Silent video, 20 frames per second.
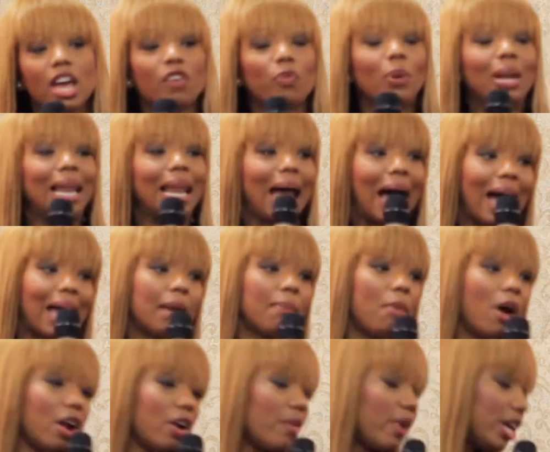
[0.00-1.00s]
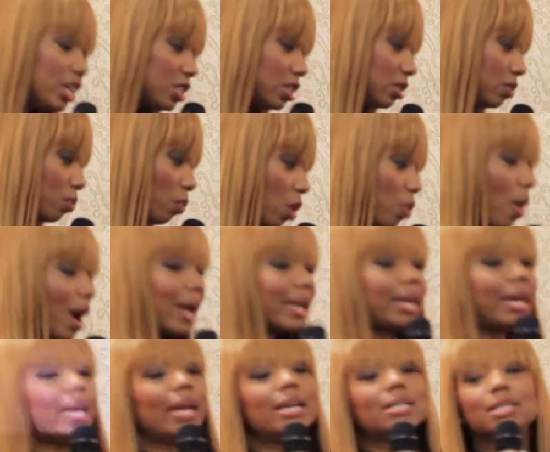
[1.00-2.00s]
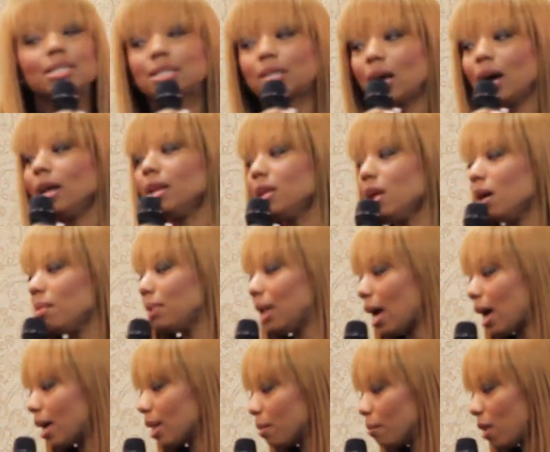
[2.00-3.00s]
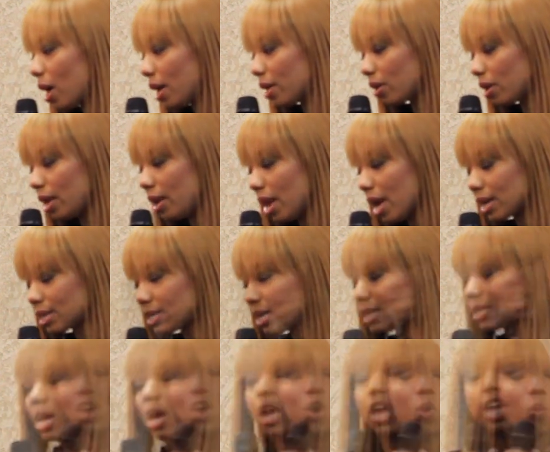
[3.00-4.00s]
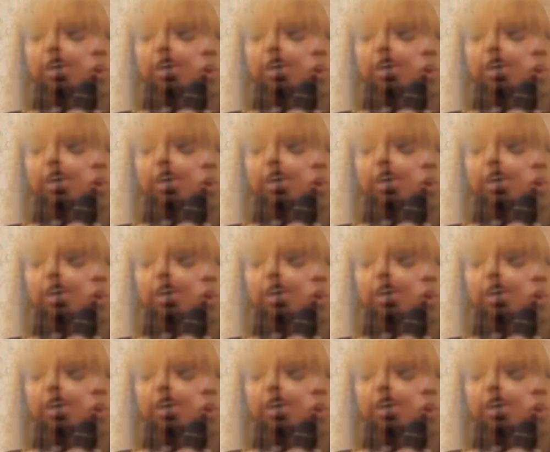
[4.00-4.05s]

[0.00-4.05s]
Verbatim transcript: If you lie in moderation, one of our kids is cutting up, lying in excess.